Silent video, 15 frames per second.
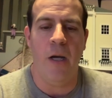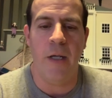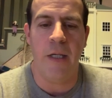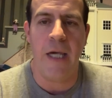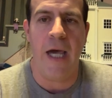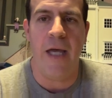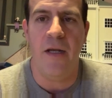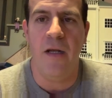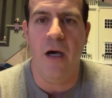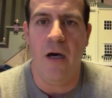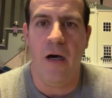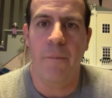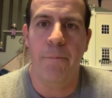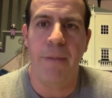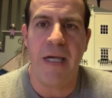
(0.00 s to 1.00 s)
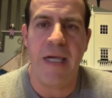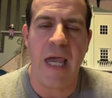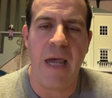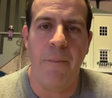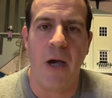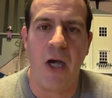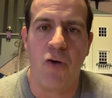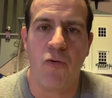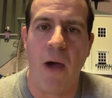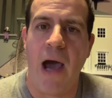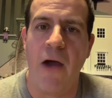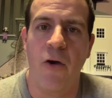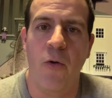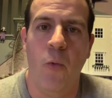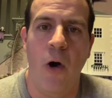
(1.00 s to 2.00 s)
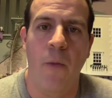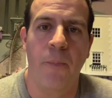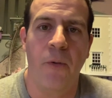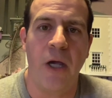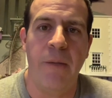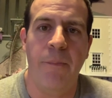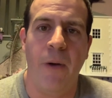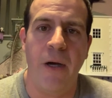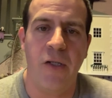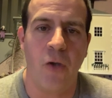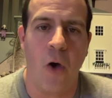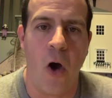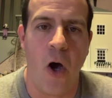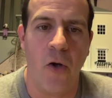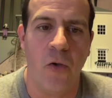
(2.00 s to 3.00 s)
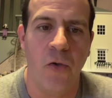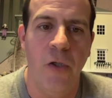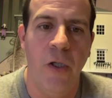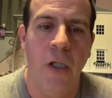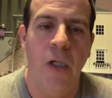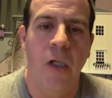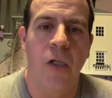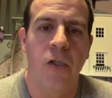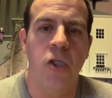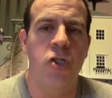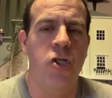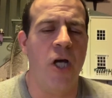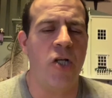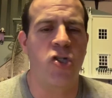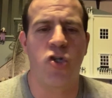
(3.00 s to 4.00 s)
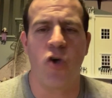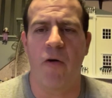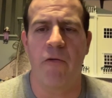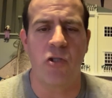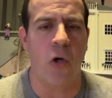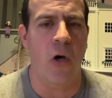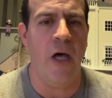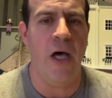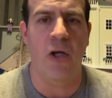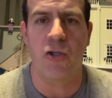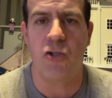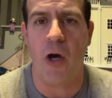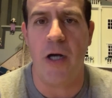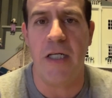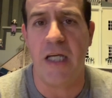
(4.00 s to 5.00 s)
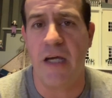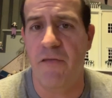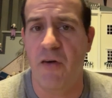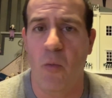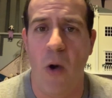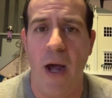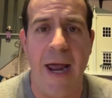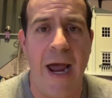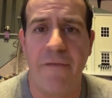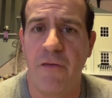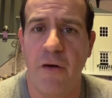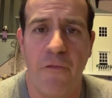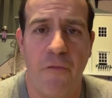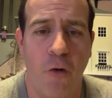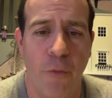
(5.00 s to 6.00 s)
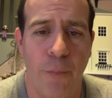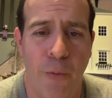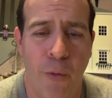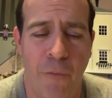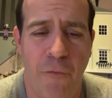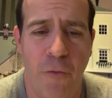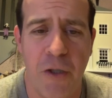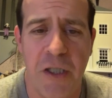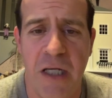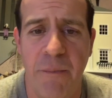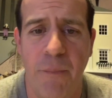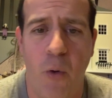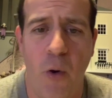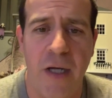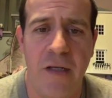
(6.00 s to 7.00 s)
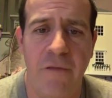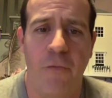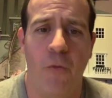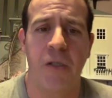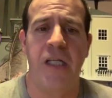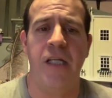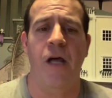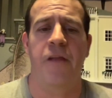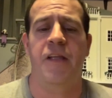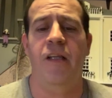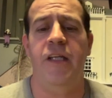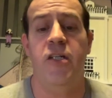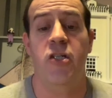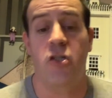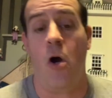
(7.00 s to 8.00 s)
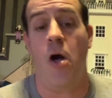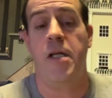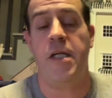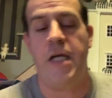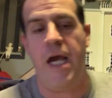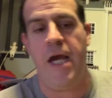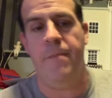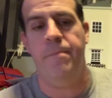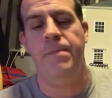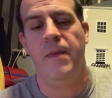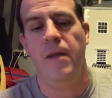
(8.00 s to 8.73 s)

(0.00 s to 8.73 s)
again, big game by Crowder, well played by Darnold. The Jets sure as all hell tried to give it away after a 14-0 lead to start the game,